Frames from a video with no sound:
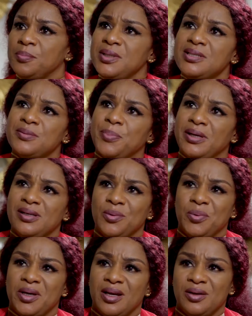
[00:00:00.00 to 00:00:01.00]
Please spend the
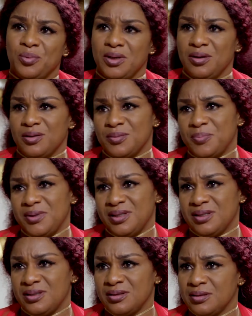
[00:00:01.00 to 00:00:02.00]
weekend with us,
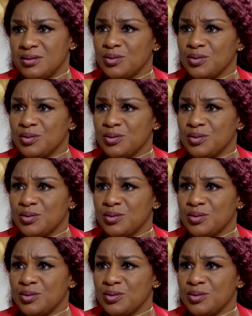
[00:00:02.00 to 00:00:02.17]
please.